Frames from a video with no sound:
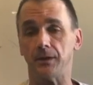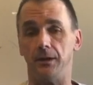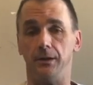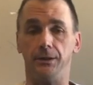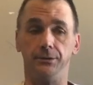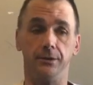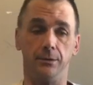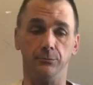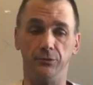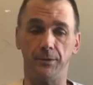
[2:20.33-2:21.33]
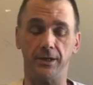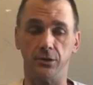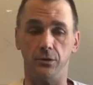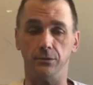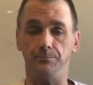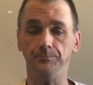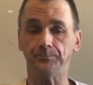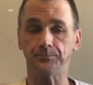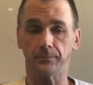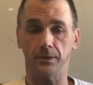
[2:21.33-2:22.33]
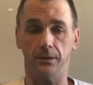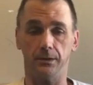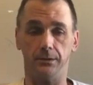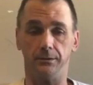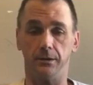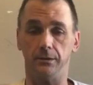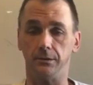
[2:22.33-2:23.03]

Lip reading: and I moved back home, and,